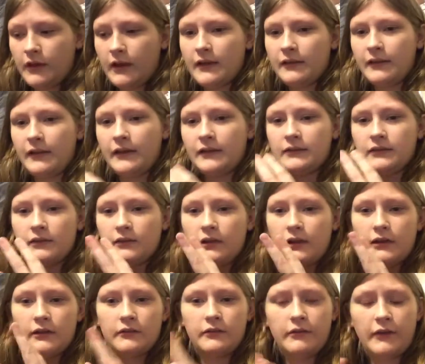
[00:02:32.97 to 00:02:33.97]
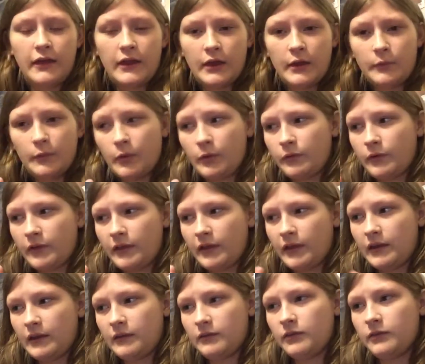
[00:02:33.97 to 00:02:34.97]
I liked a lot of
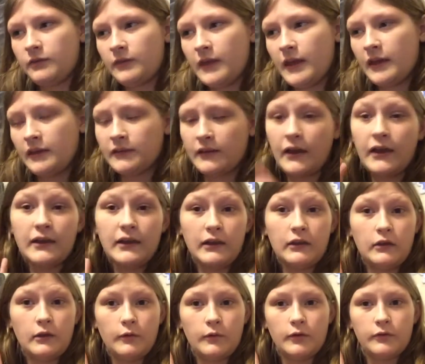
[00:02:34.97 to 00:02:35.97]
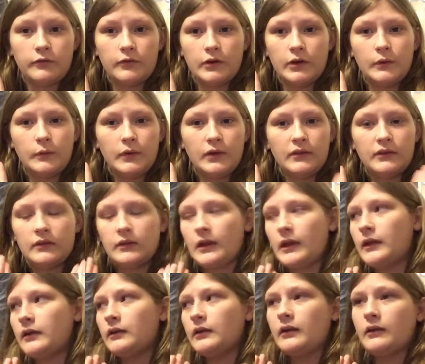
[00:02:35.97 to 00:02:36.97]
animal-related things. I didn't know what a furry was.
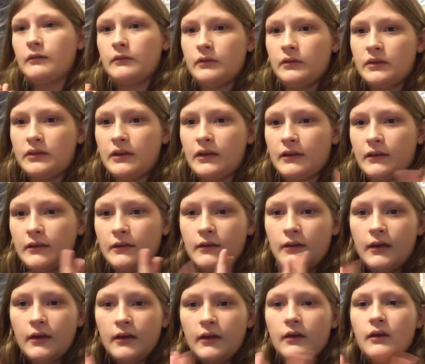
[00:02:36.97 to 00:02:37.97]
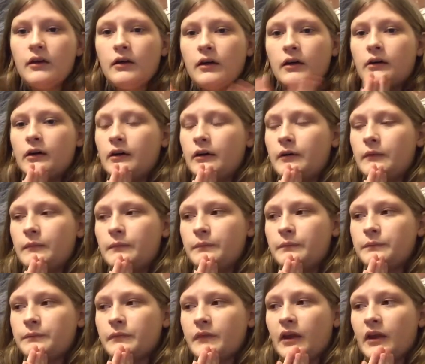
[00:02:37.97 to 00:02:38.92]
I really didn't.